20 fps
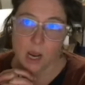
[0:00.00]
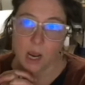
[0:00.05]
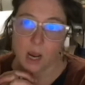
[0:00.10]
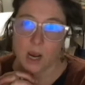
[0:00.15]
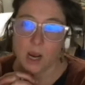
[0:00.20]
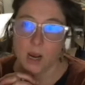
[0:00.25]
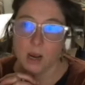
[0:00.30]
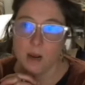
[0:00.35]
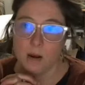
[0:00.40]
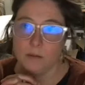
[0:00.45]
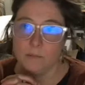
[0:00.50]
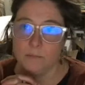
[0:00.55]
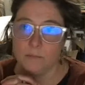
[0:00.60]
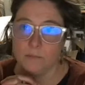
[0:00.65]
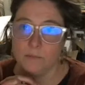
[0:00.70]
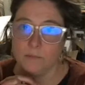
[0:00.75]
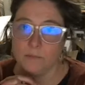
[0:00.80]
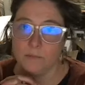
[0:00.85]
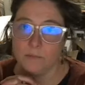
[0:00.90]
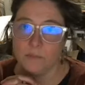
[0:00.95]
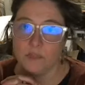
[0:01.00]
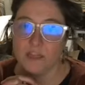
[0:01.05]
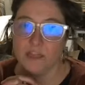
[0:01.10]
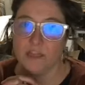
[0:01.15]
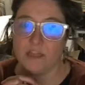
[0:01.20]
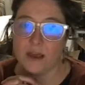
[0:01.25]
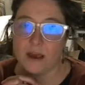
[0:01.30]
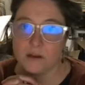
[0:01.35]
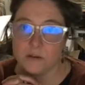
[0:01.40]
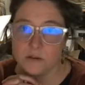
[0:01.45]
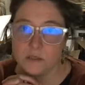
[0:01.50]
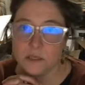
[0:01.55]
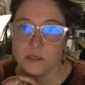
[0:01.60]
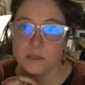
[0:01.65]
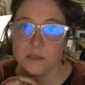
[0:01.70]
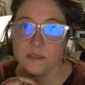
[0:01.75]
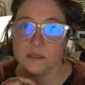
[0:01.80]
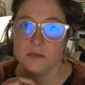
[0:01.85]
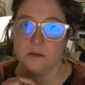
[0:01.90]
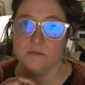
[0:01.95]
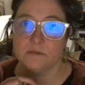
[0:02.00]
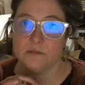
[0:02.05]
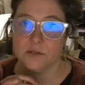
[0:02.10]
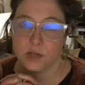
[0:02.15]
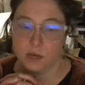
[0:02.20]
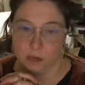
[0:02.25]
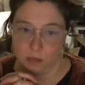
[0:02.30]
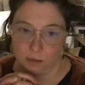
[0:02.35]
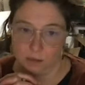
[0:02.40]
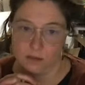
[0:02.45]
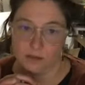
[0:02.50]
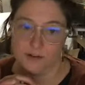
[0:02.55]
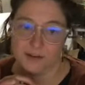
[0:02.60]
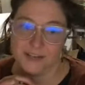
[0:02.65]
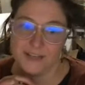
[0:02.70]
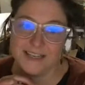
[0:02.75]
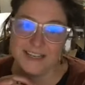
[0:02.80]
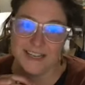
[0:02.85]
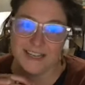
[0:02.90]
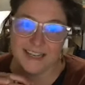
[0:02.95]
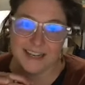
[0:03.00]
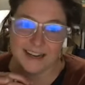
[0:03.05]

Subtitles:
Um, Thousands of dollars